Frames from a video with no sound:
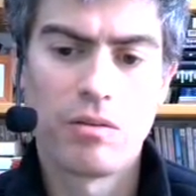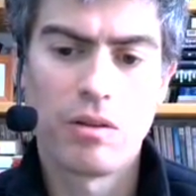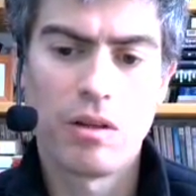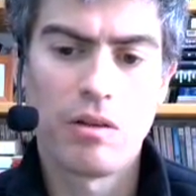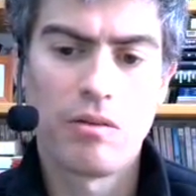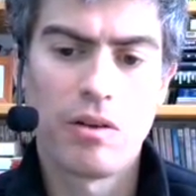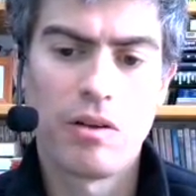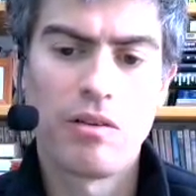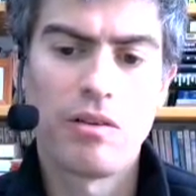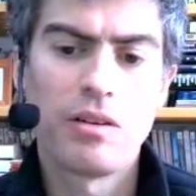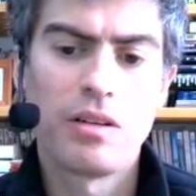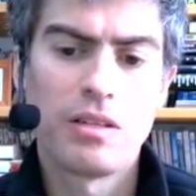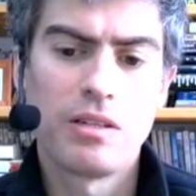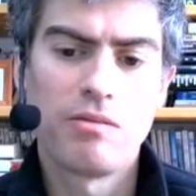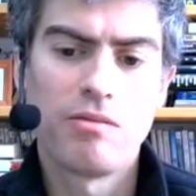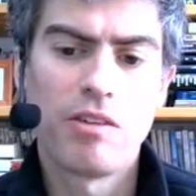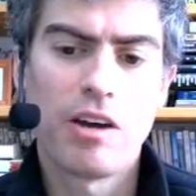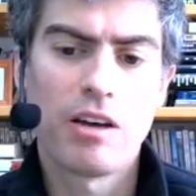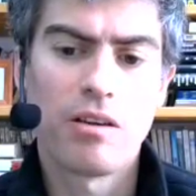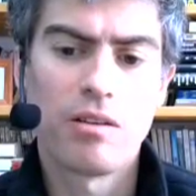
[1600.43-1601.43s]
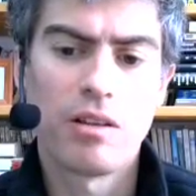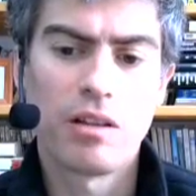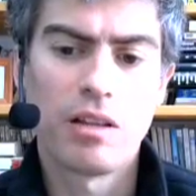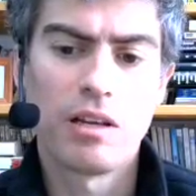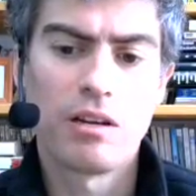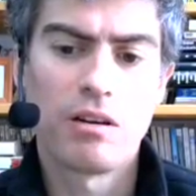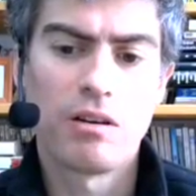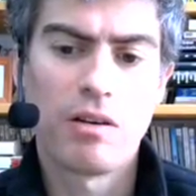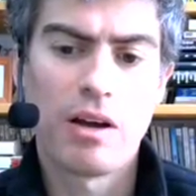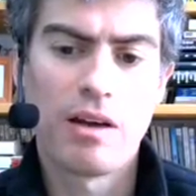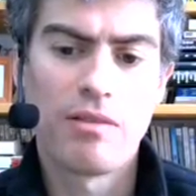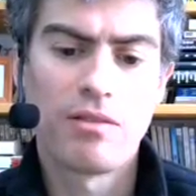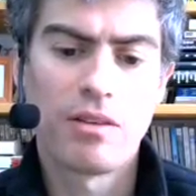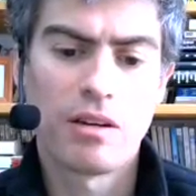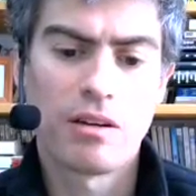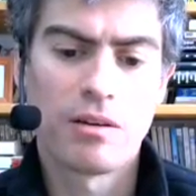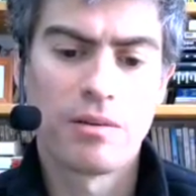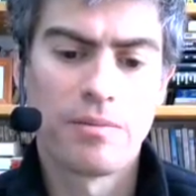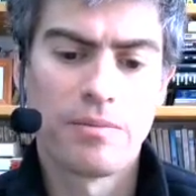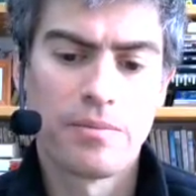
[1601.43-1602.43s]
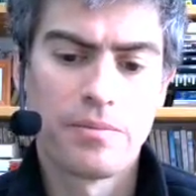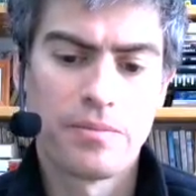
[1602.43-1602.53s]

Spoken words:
a value that later arrived here.